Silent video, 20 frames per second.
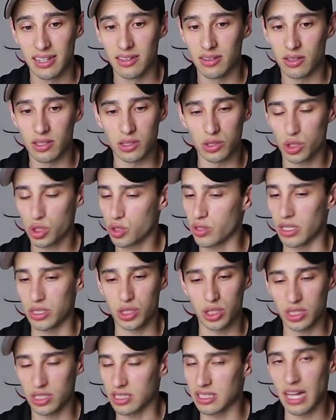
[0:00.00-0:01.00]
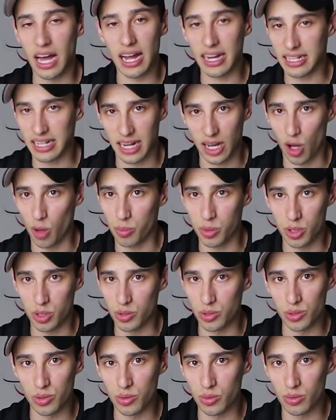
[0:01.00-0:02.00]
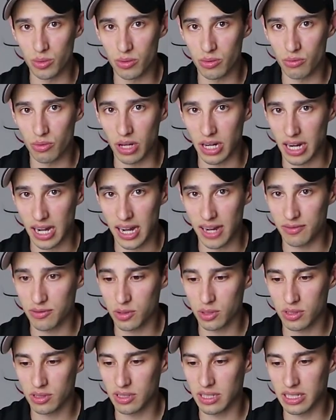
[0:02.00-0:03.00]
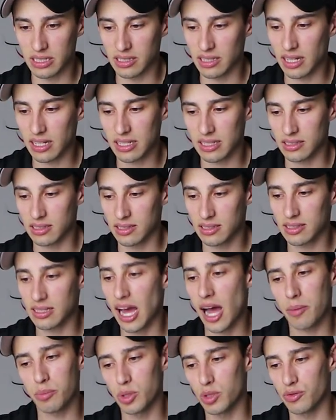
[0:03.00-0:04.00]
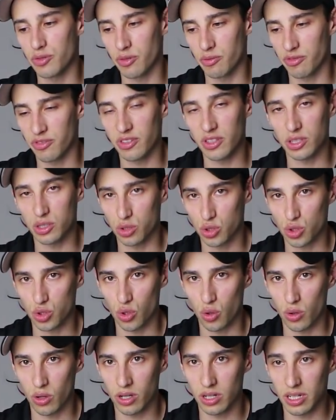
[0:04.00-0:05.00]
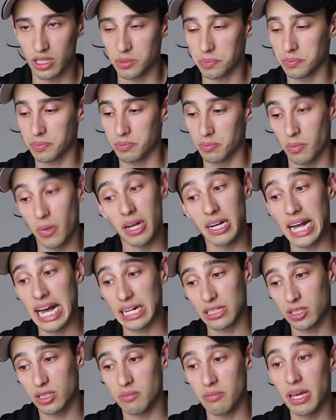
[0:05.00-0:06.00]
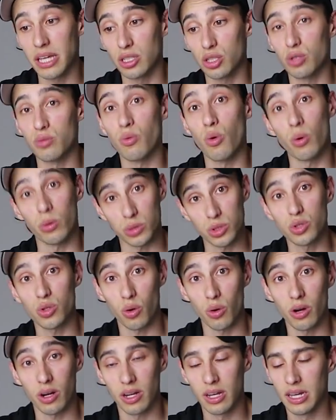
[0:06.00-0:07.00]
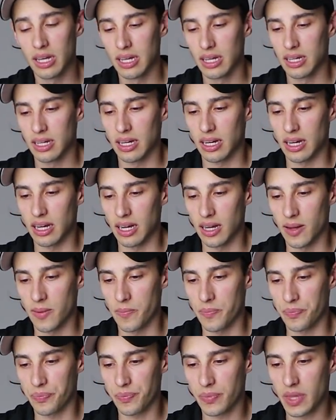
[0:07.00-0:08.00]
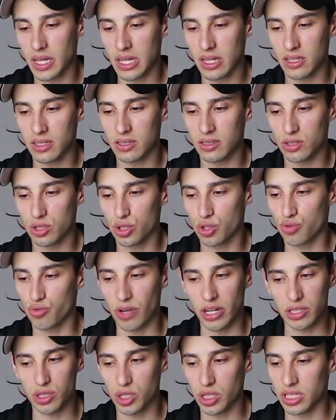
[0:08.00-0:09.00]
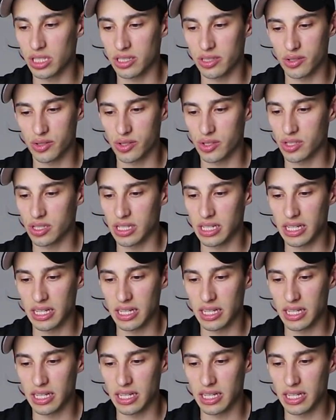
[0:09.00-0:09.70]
The stretching is not going to help you recover. It's not going to stop you from feeling sore. It might actually make you more sore. Stretching is,